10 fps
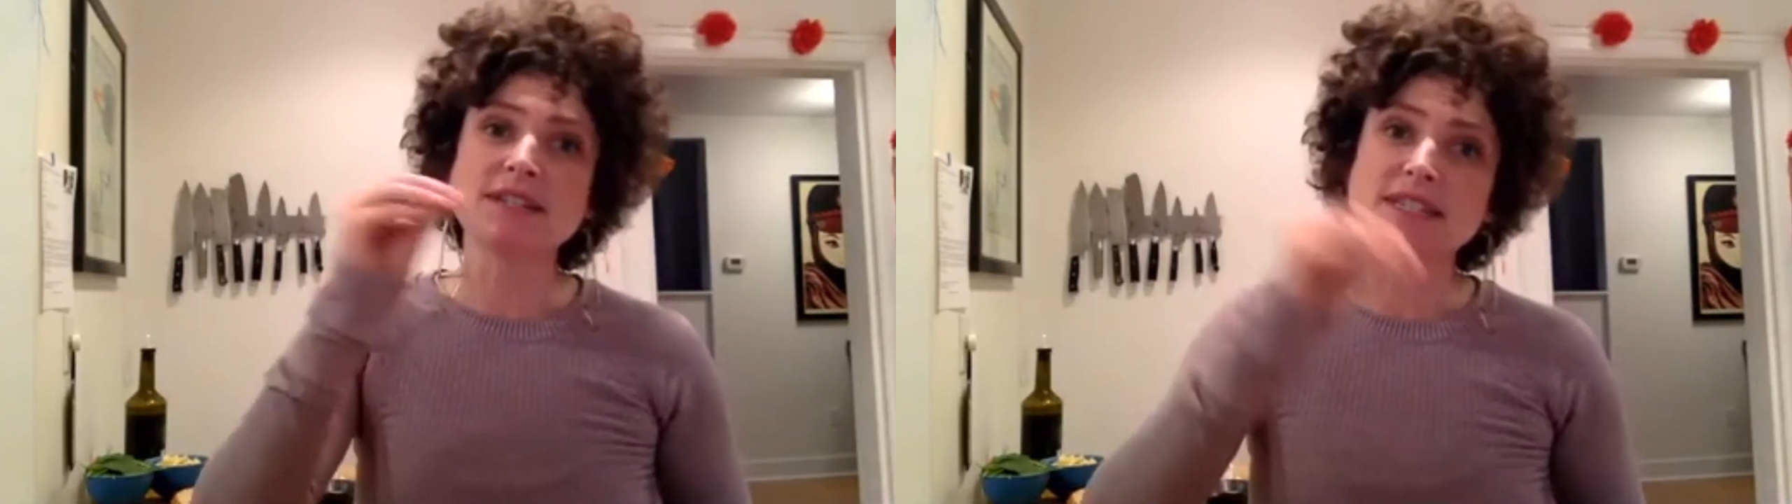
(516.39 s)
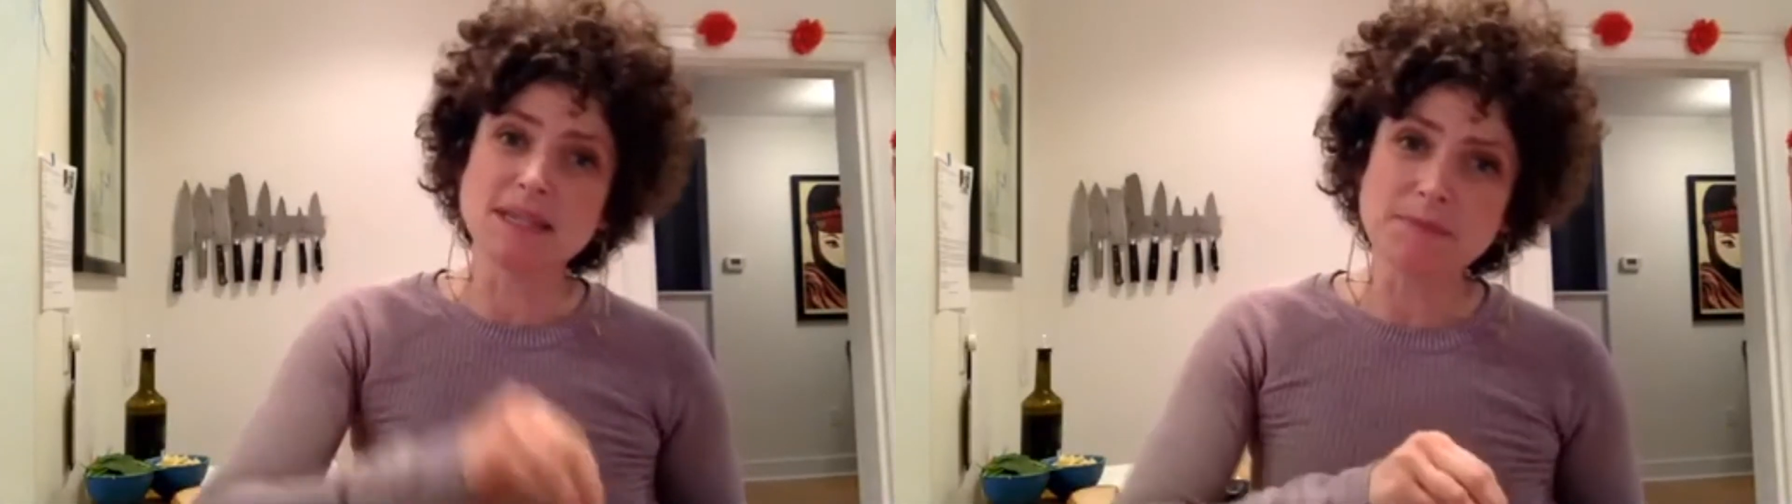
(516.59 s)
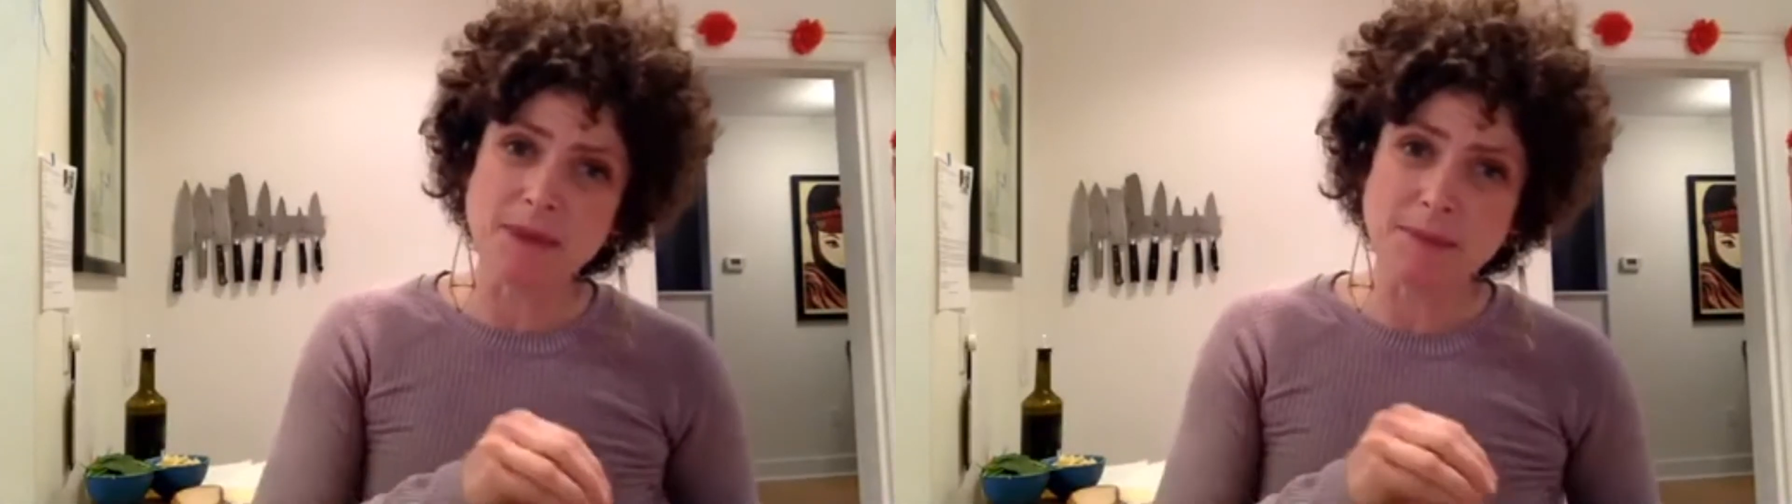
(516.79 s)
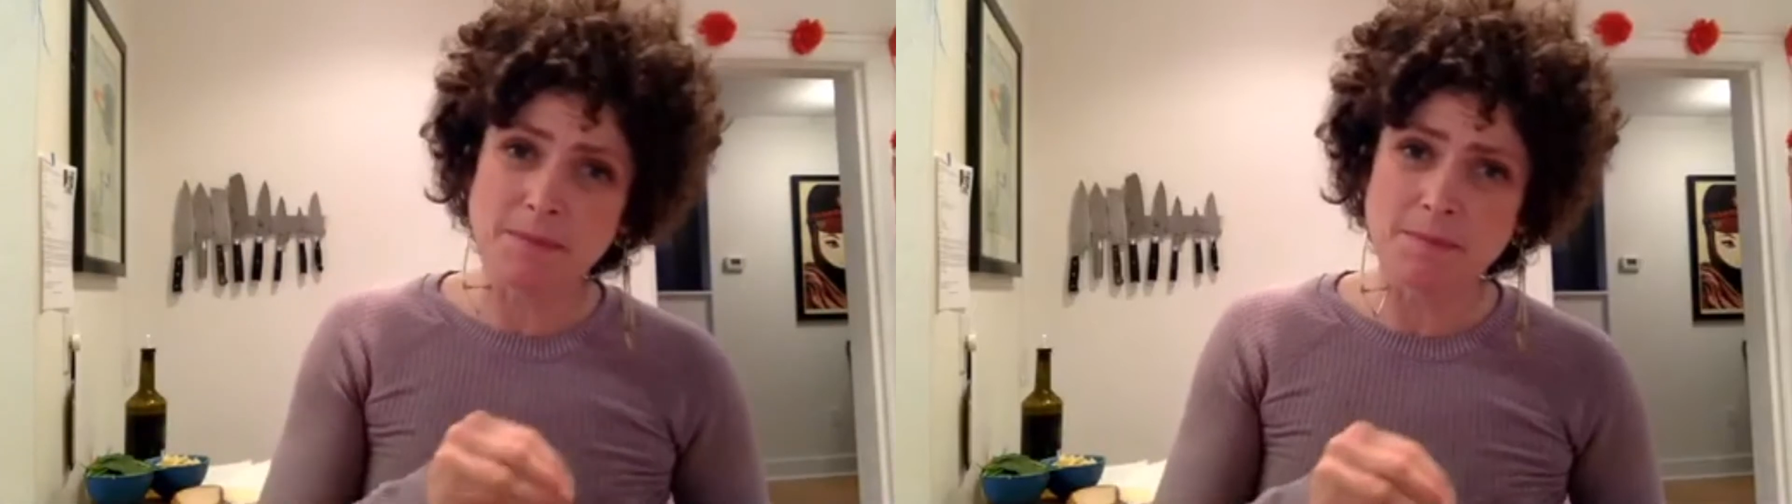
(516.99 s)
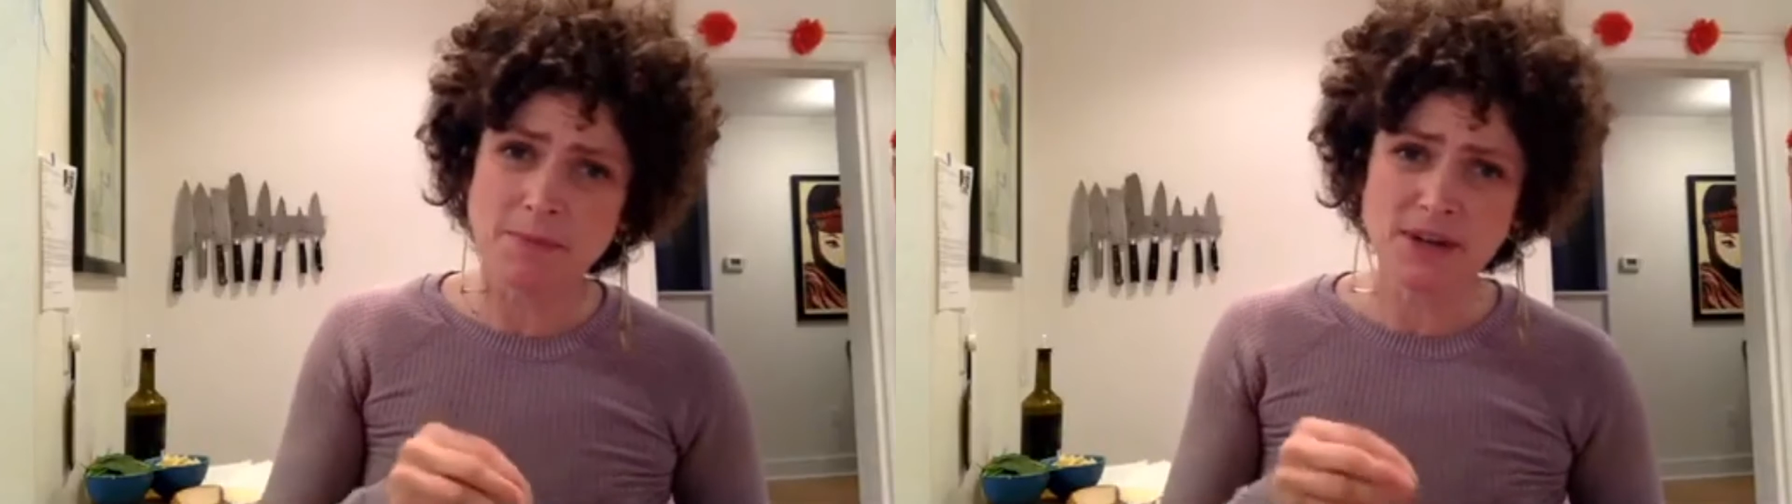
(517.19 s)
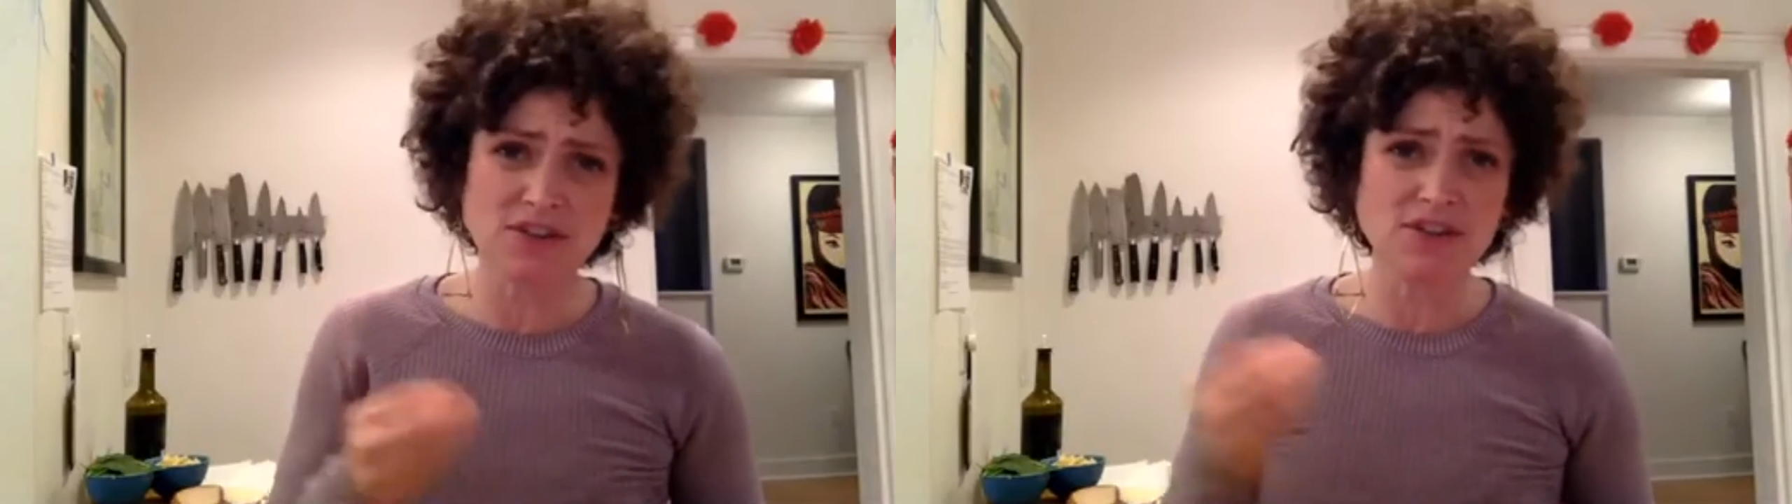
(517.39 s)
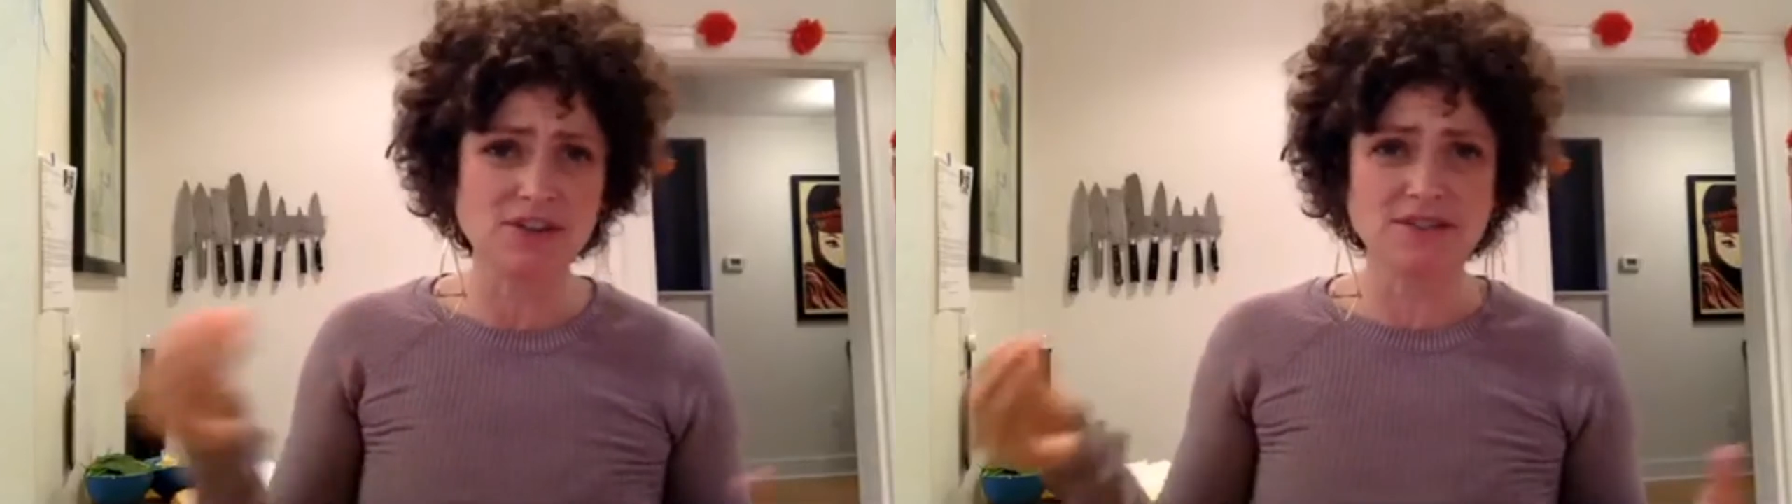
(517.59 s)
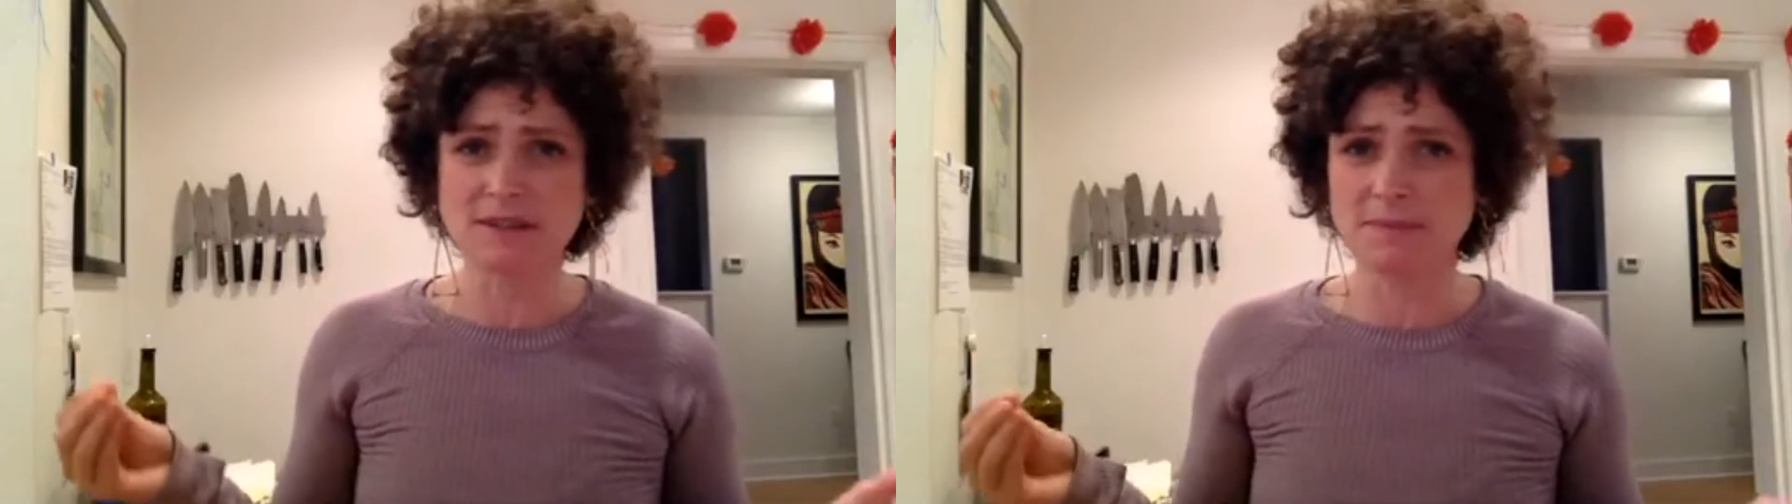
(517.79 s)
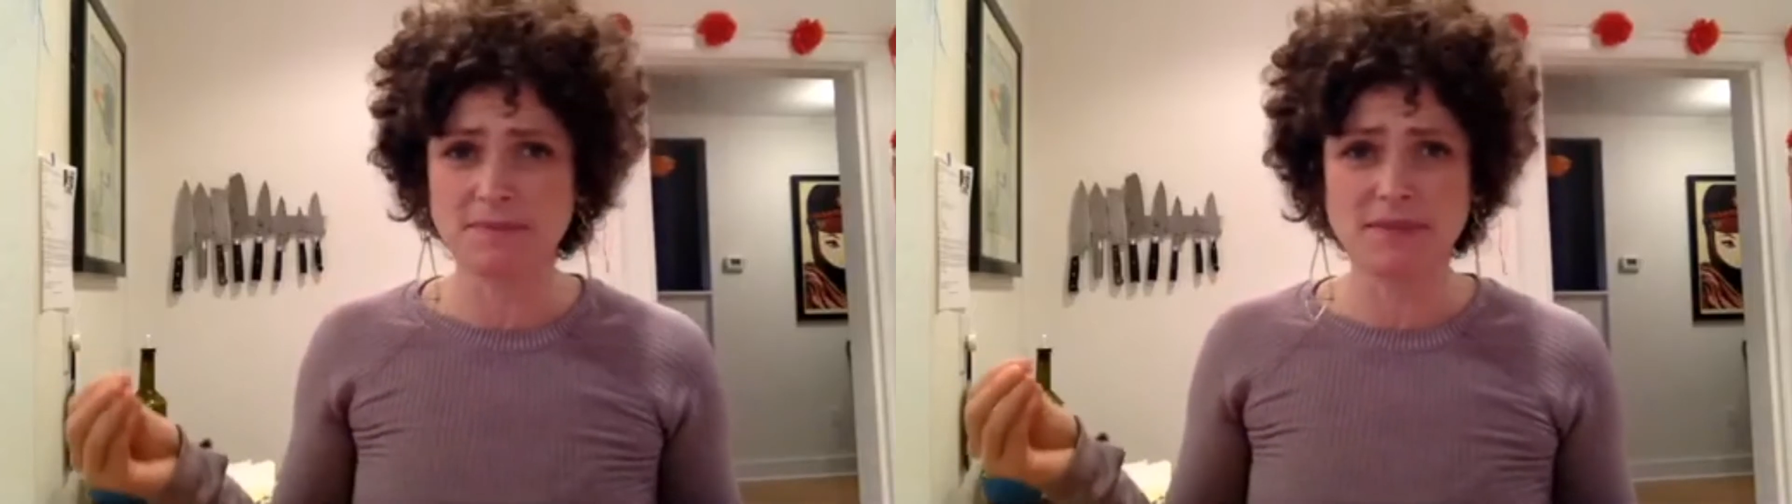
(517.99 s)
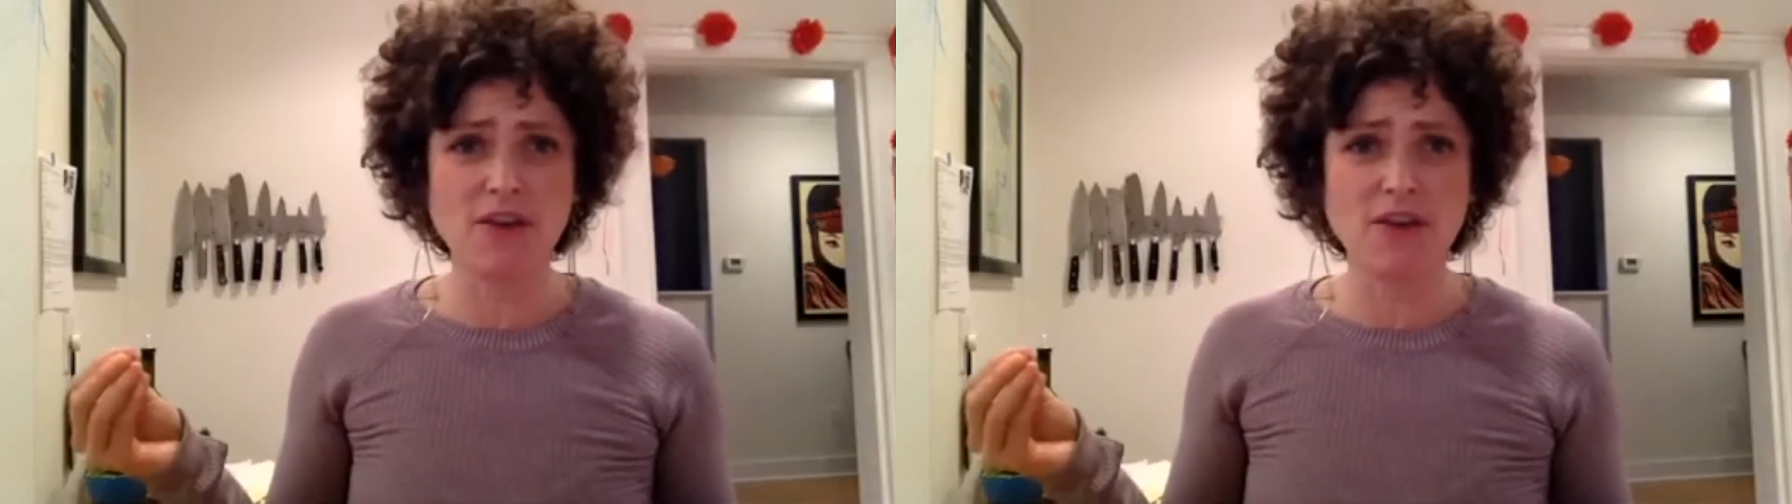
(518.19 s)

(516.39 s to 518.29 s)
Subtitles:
and dip them in butter or some